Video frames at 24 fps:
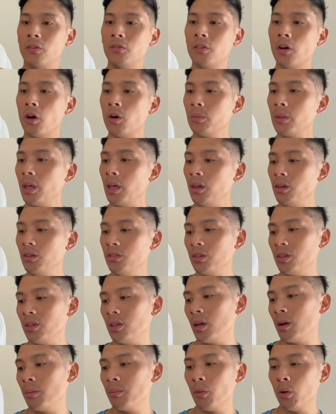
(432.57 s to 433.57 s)
foam they use in
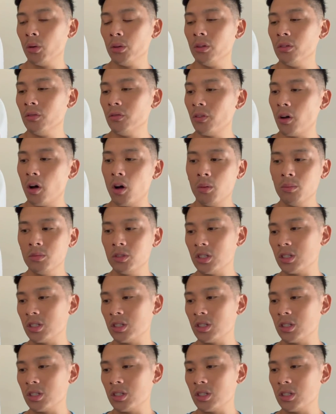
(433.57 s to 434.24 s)
there, molded foam.